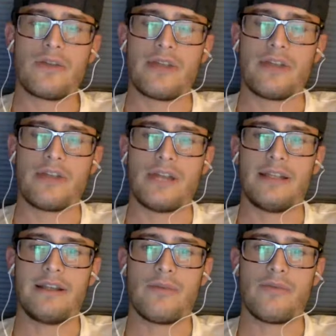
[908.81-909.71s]
that Jalen
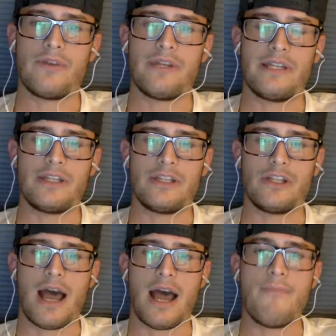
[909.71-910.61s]
did a pretty decent
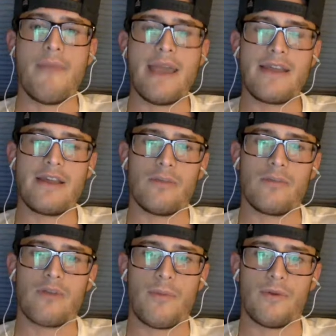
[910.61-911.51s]
job making the
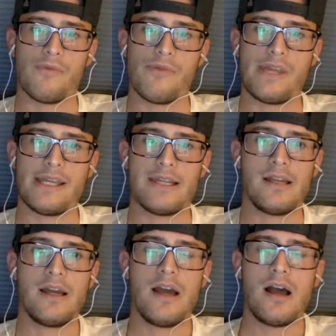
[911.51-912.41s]
proper read
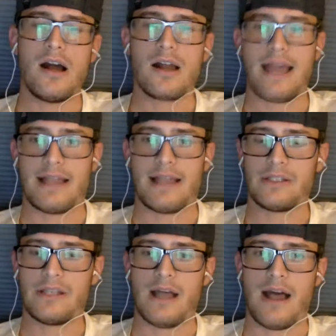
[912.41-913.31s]
against
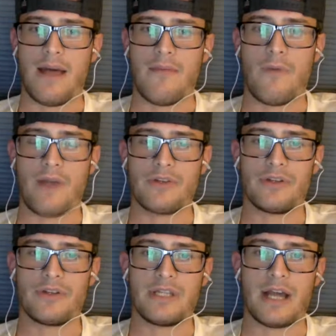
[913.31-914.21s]
Western
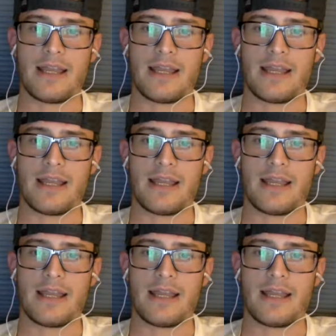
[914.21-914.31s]
Kentucky.